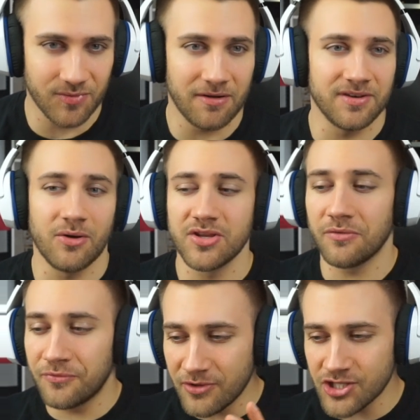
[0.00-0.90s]
We have now the
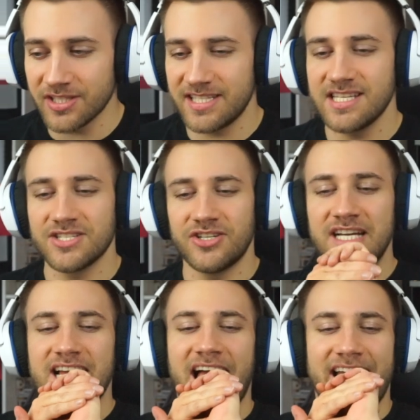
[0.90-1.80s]
official teaser,
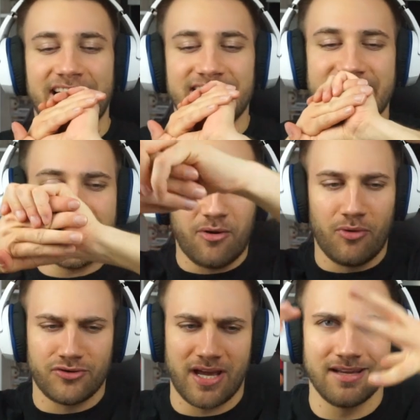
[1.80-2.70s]
and uh, I don't
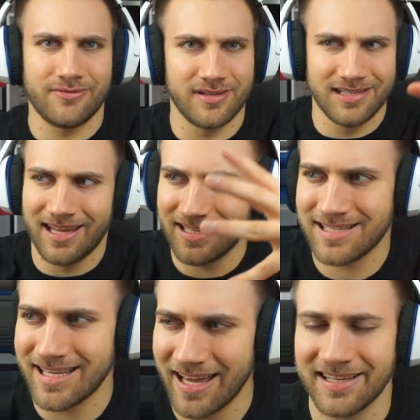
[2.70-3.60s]
want to have uh, like a
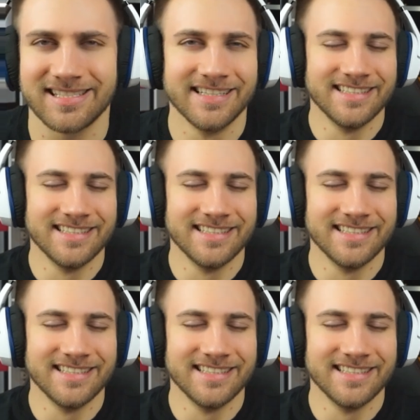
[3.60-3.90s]
sad,